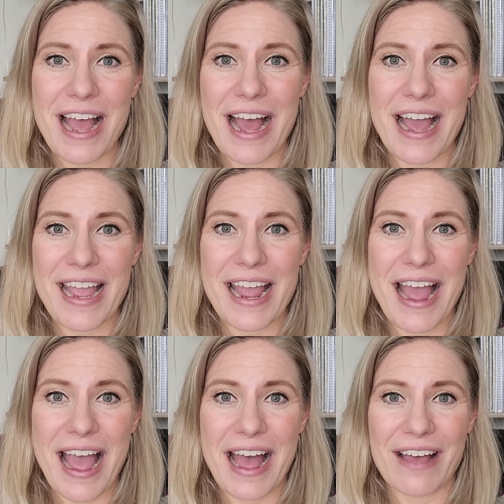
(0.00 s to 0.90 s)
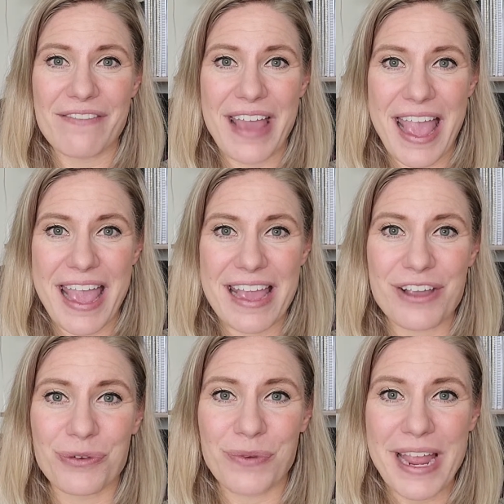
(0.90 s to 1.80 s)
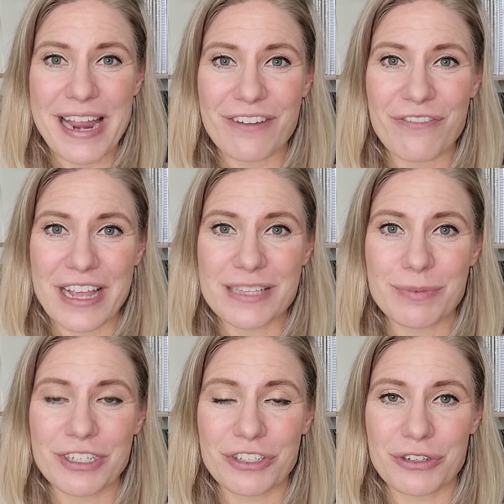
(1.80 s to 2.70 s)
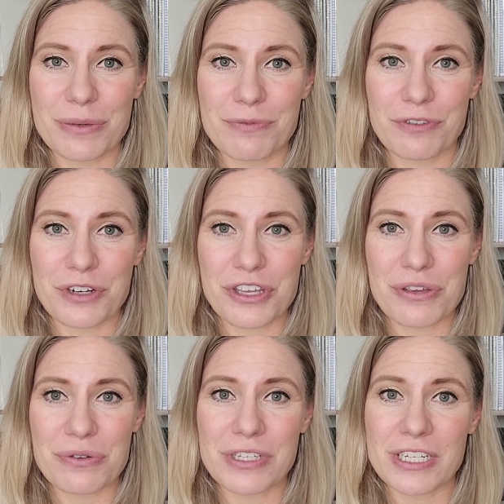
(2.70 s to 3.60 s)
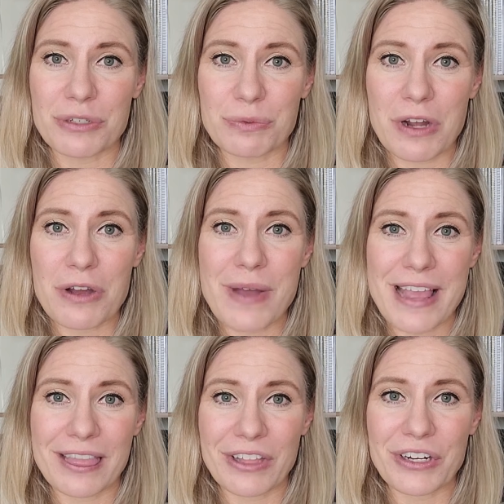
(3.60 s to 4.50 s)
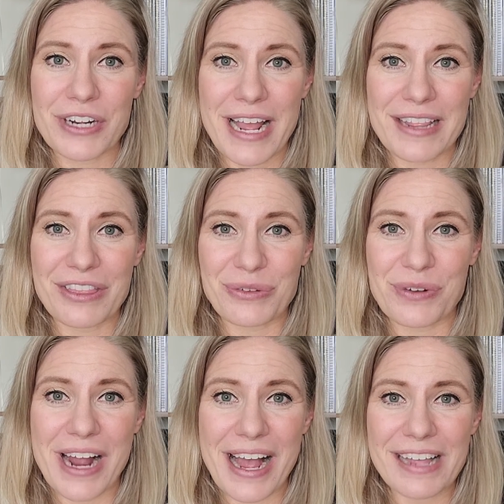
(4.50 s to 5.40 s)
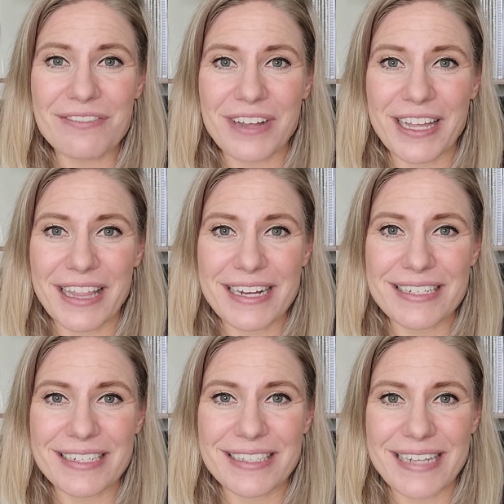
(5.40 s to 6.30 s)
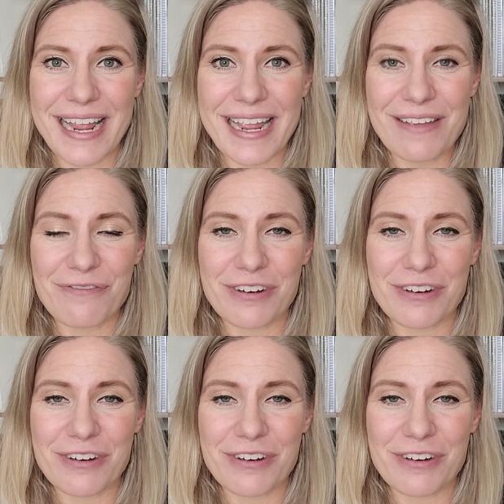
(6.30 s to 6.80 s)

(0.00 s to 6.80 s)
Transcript: I have a great Facebook group for you to grow and learn and thrive, I like to say,